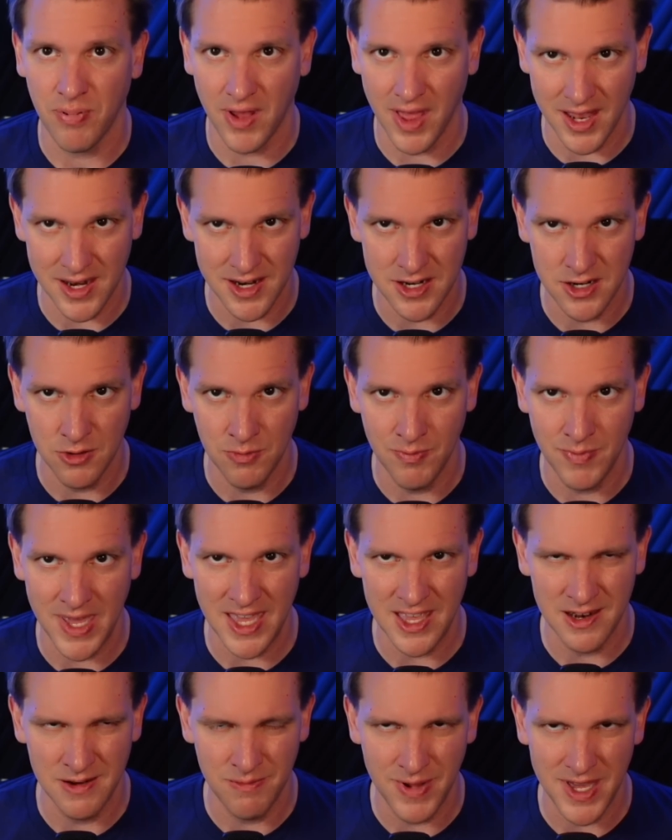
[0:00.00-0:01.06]
plan to do
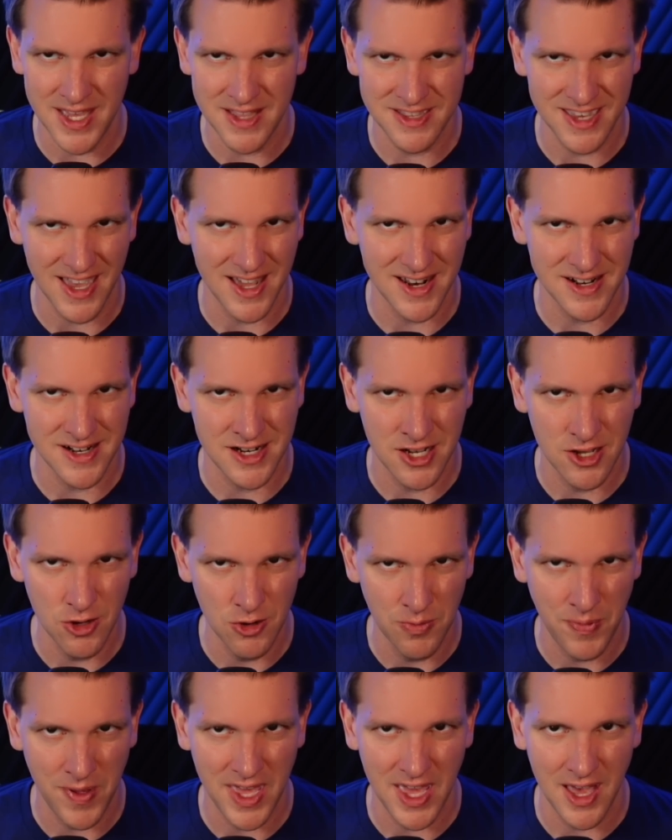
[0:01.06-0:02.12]
meet and beats at
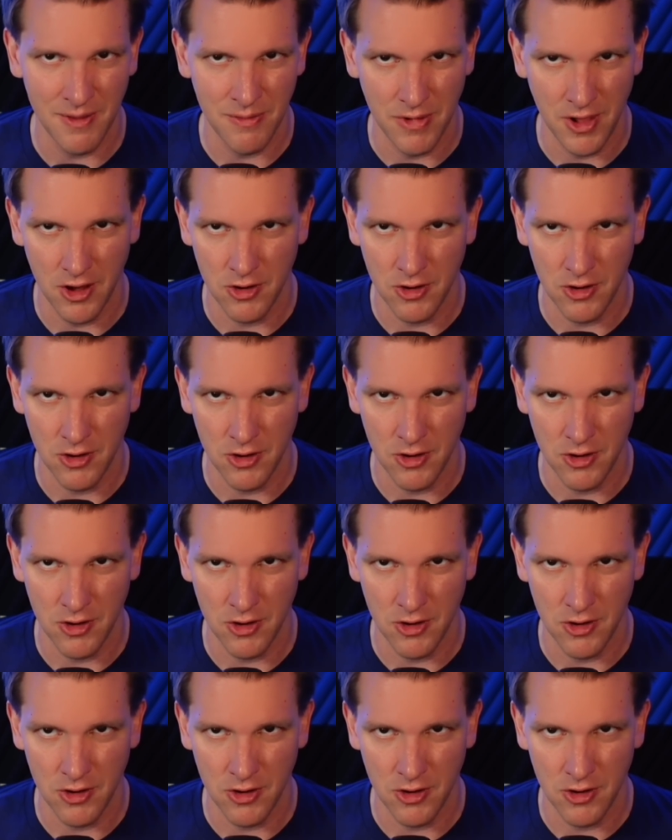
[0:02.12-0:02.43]
two p m